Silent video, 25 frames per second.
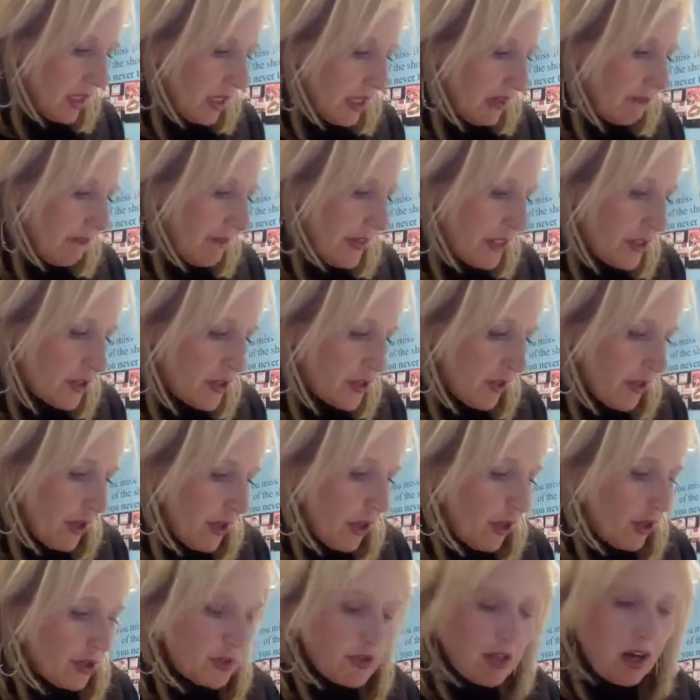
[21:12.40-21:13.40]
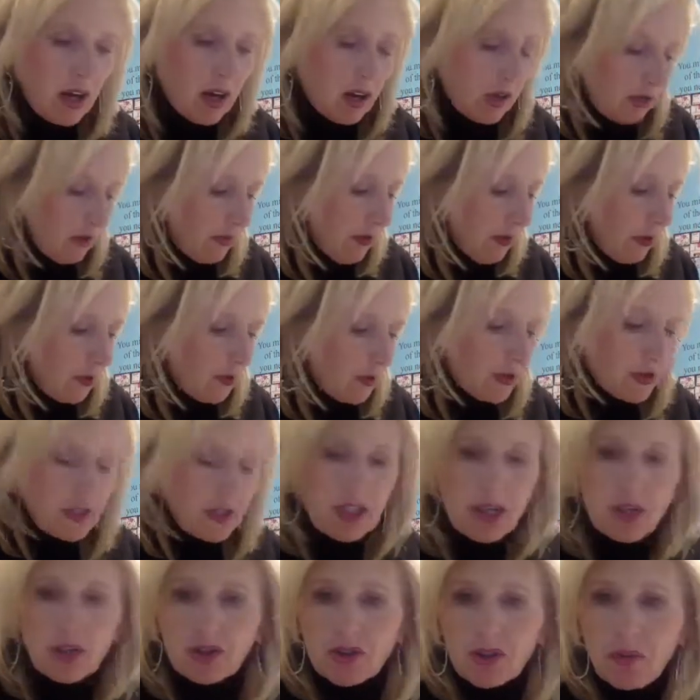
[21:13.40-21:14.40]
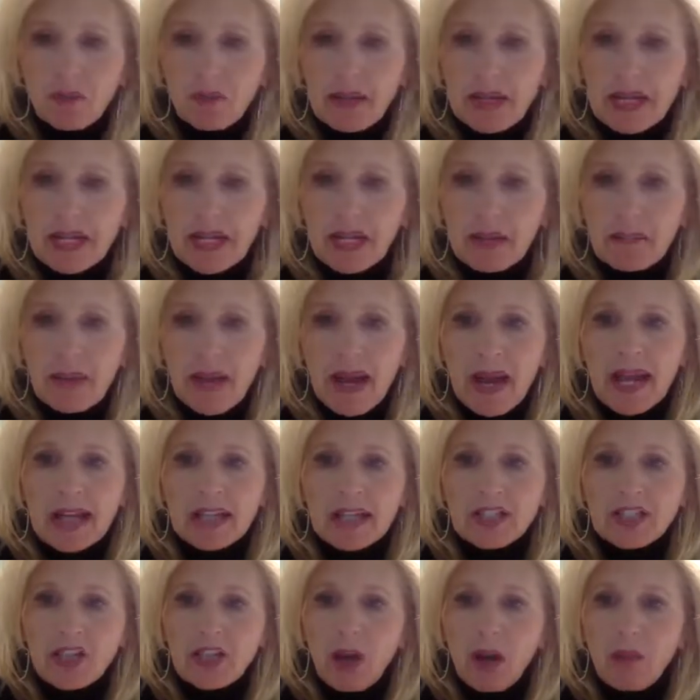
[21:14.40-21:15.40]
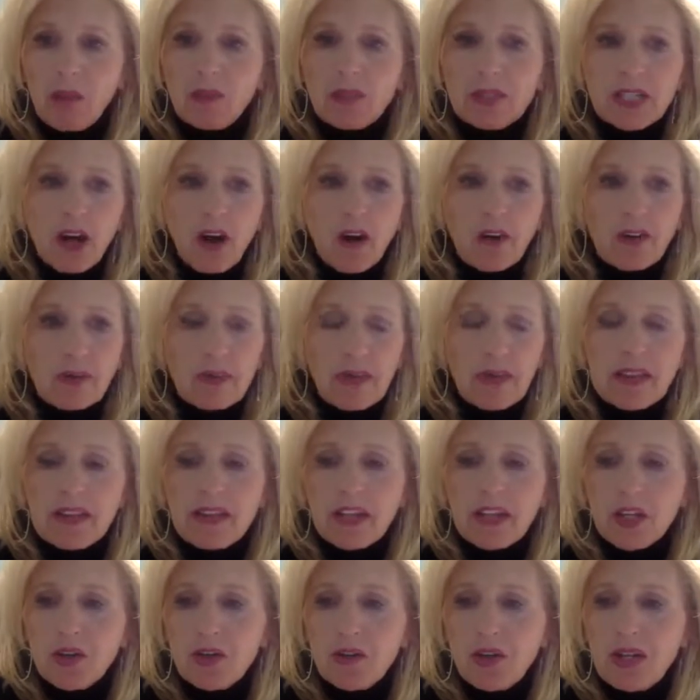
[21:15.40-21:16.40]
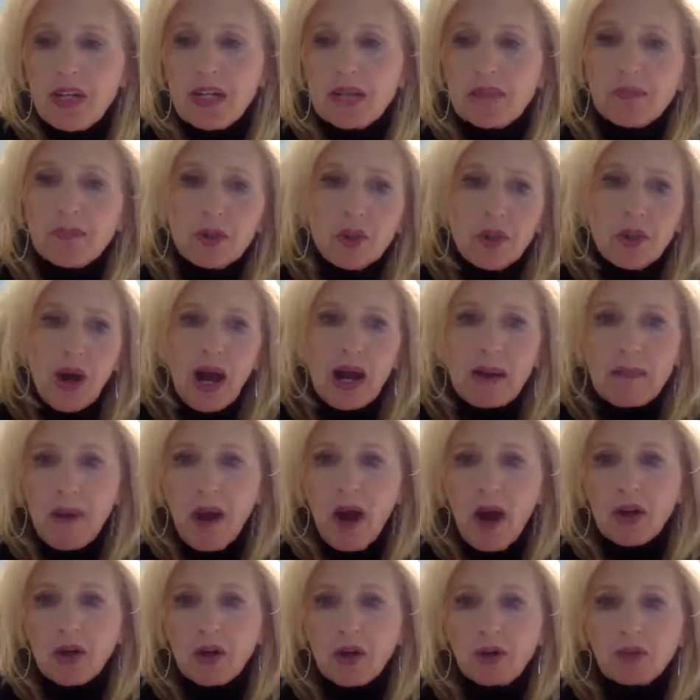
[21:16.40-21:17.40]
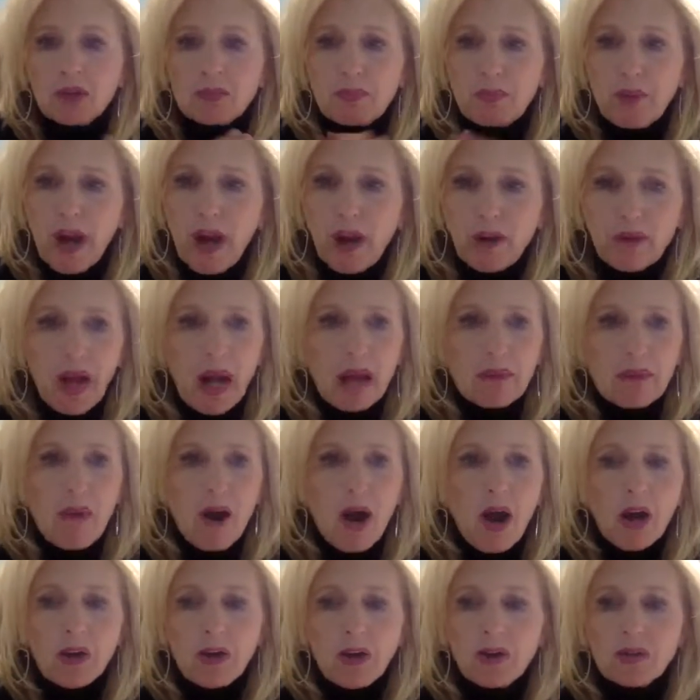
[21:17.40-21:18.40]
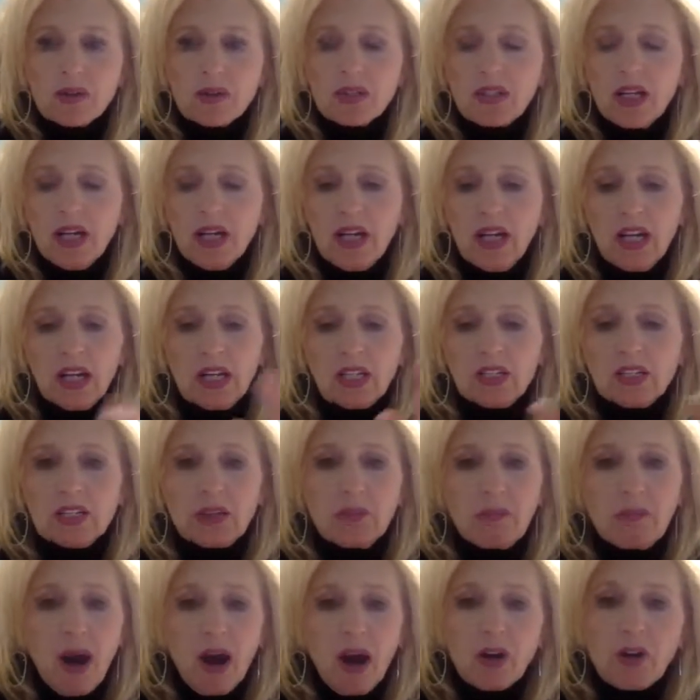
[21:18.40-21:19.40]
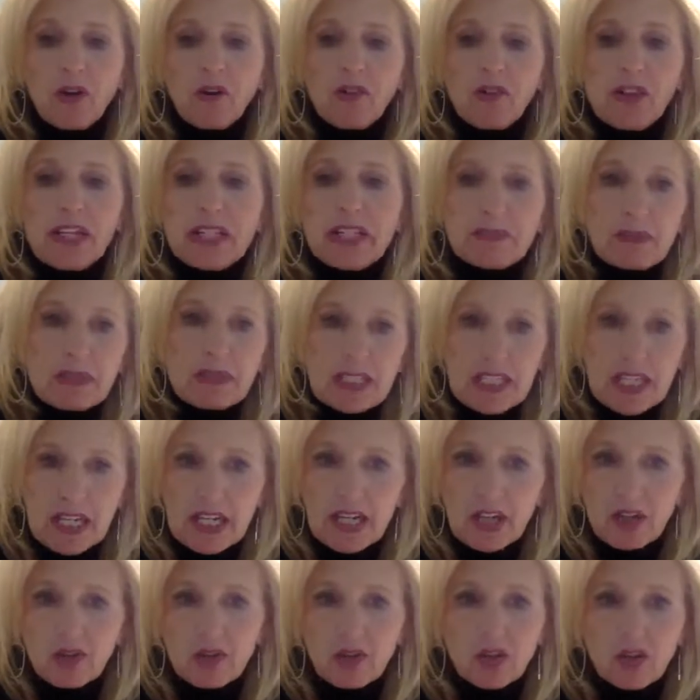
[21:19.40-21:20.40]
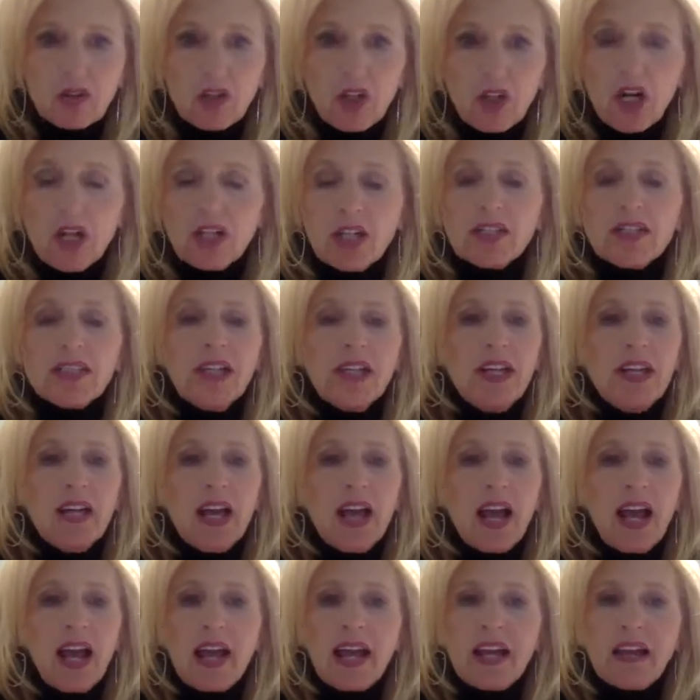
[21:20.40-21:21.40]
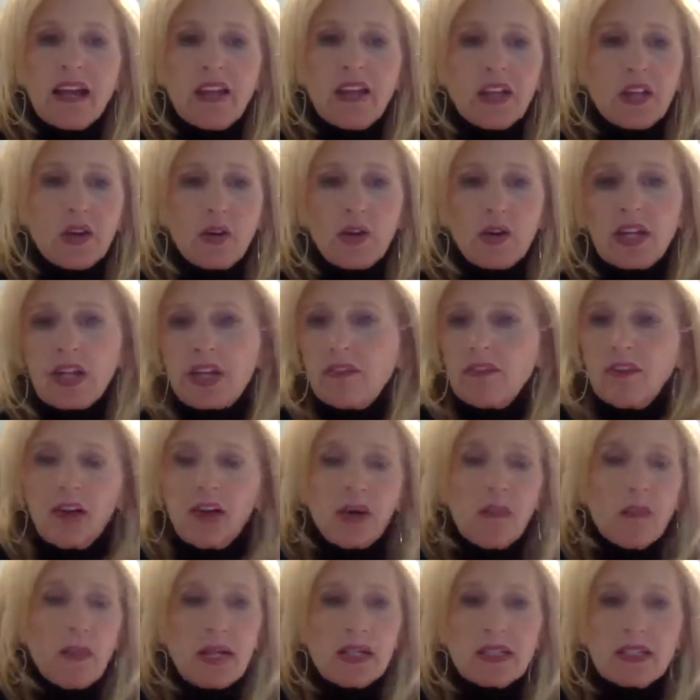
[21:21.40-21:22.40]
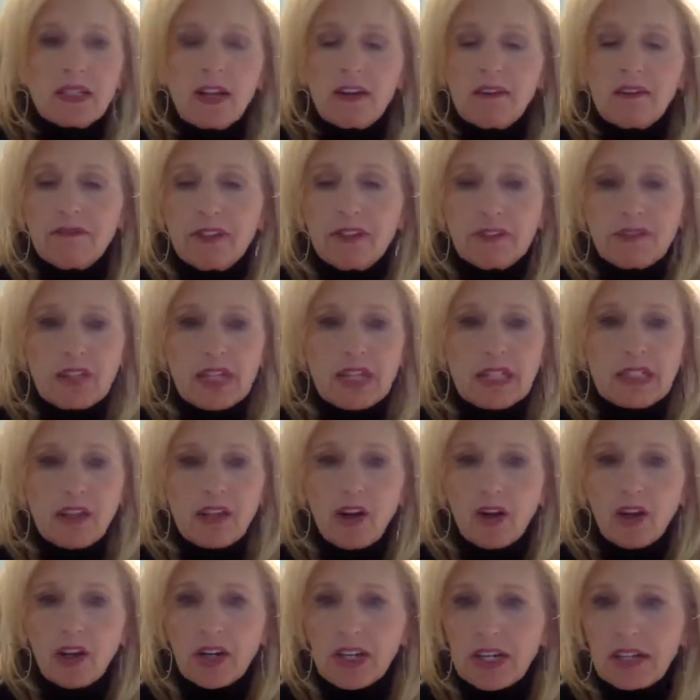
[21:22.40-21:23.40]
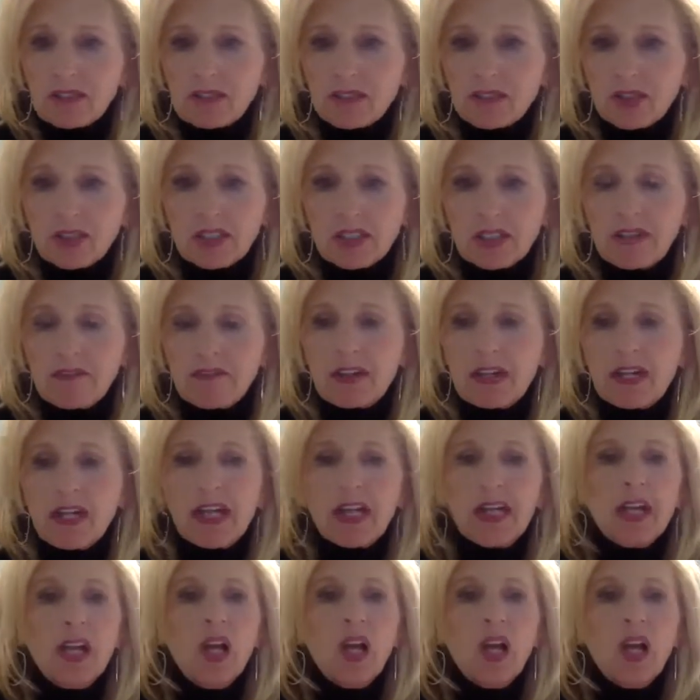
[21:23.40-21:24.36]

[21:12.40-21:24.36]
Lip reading: feature those on your social media page. Tell everybody that you need blue eye models, brown eye models to model these particular looks, and that you'll give them a $15 gift certificate.